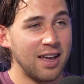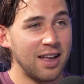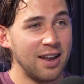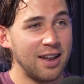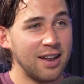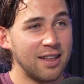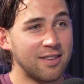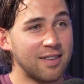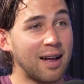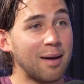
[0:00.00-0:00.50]

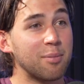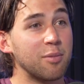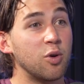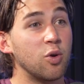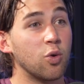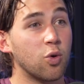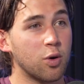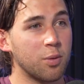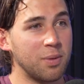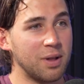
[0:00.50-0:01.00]
stop
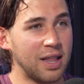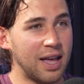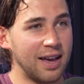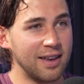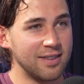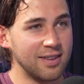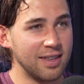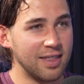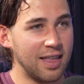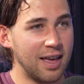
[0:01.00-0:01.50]

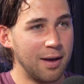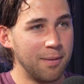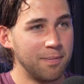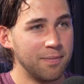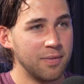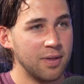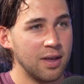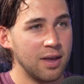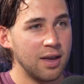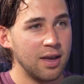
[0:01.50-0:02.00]
normalizing them,
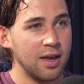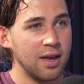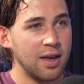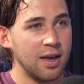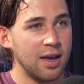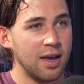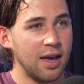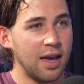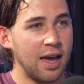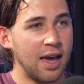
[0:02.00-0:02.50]

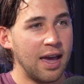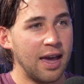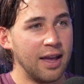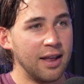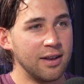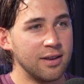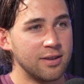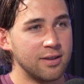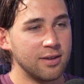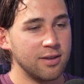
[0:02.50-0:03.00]

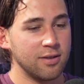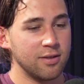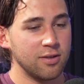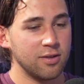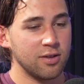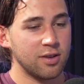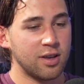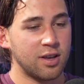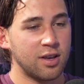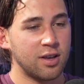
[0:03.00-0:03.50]
and
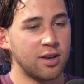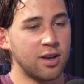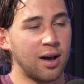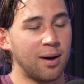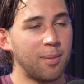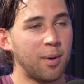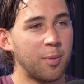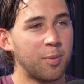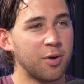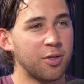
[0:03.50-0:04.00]

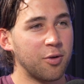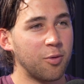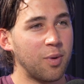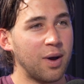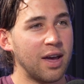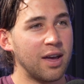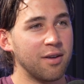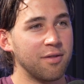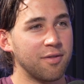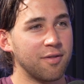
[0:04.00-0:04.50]
come up with a
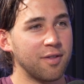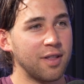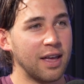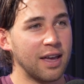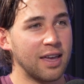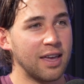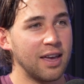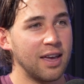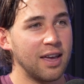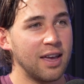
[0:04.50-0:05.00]
way of, like,